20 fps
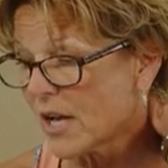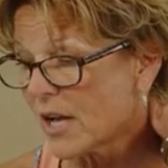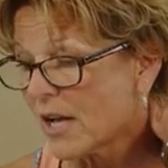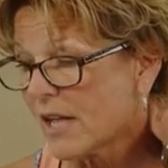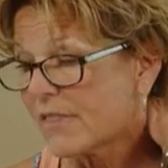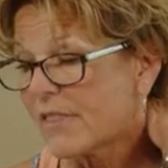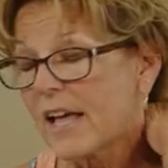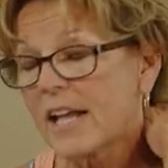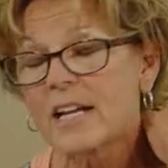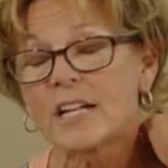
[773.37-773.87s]

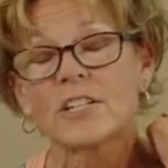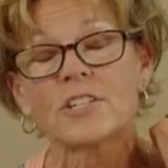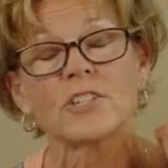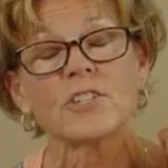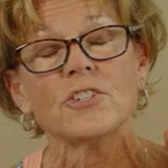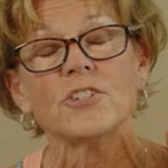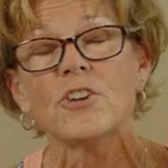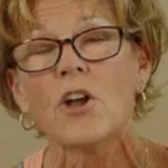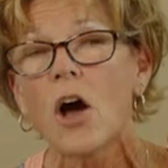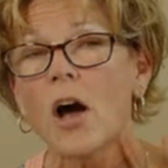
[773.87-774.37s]
that it's
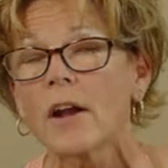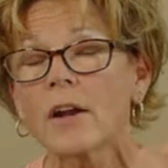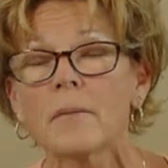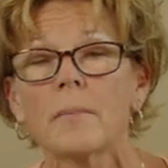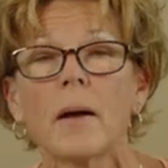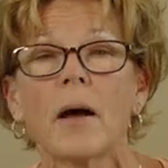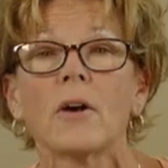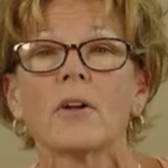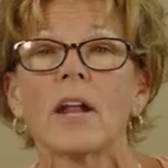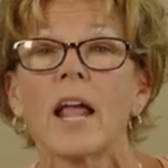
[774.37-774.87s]
not
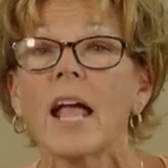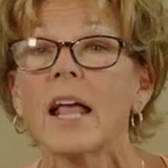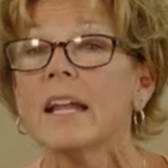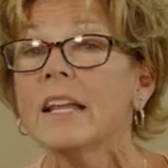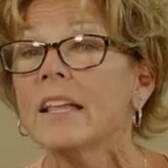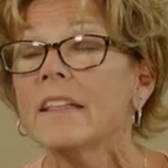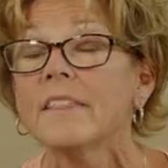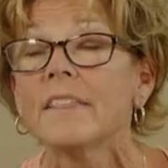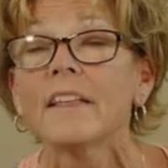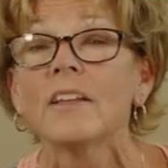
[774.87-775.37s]
about
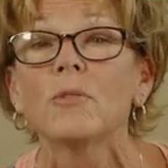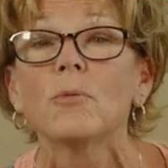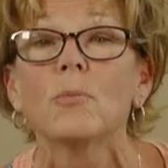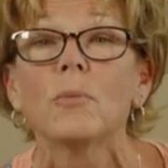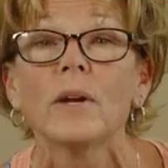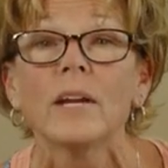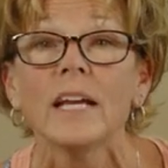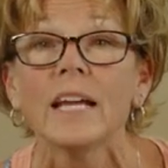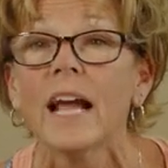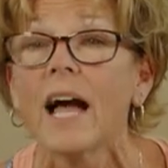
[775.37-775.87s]
anything
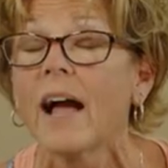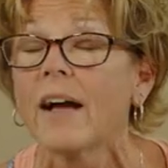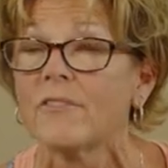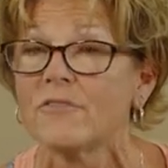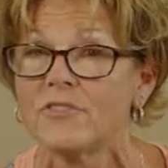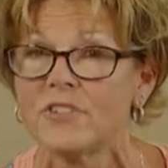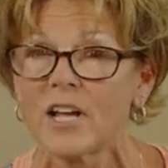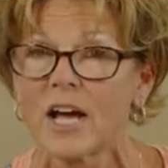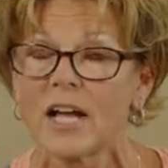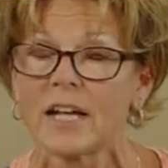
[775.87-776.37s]
we
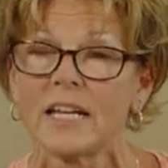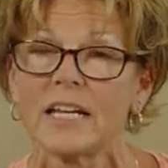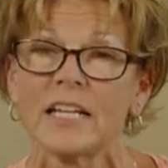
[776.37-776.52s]
have done.